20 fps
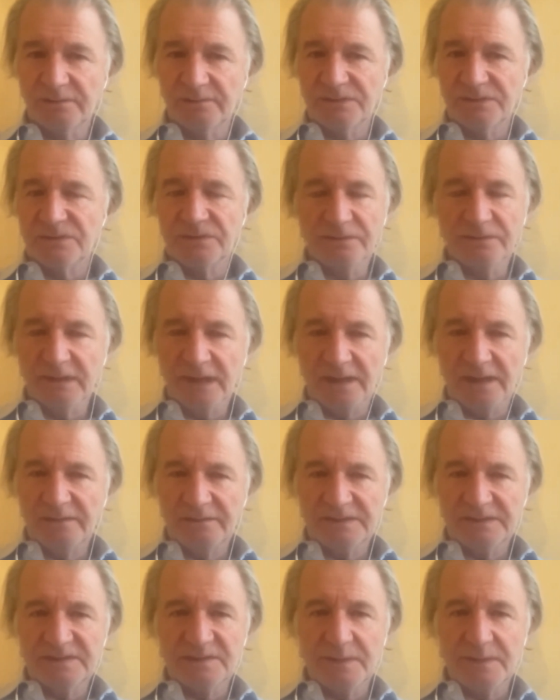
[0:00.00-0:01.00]
we shouldn't
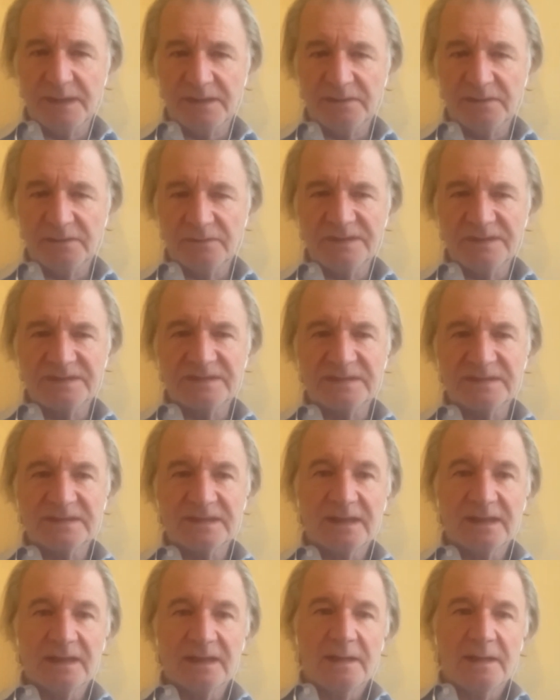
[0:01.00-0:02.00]
underestimate the risks.
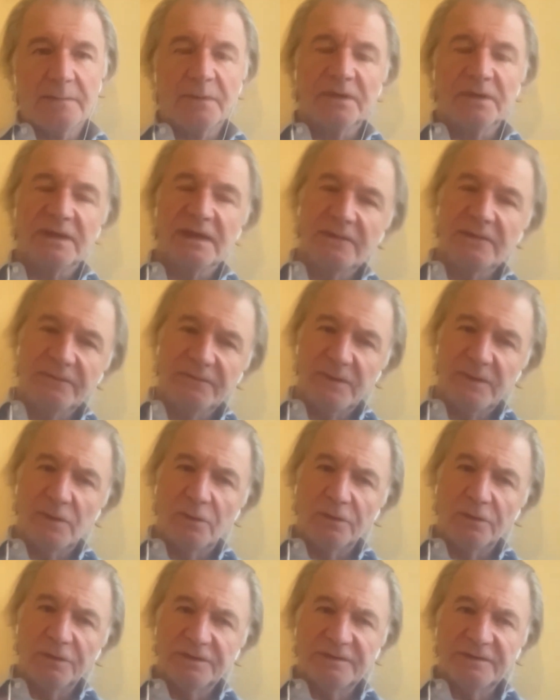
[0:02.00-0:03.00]
But if we
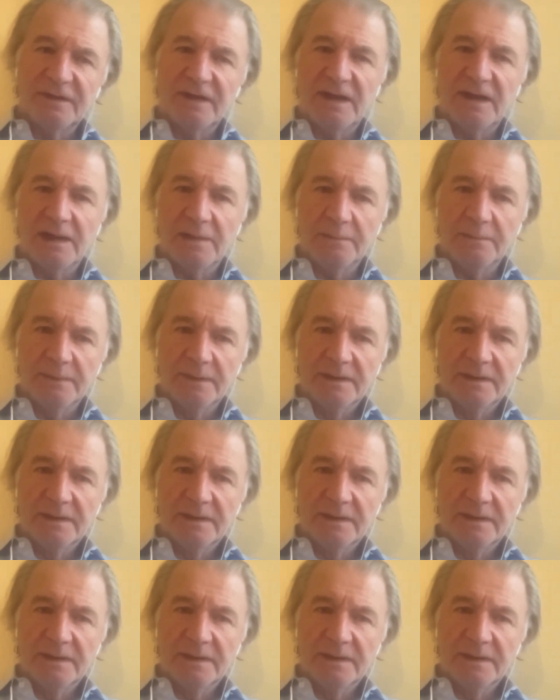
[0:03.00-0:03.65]
all the time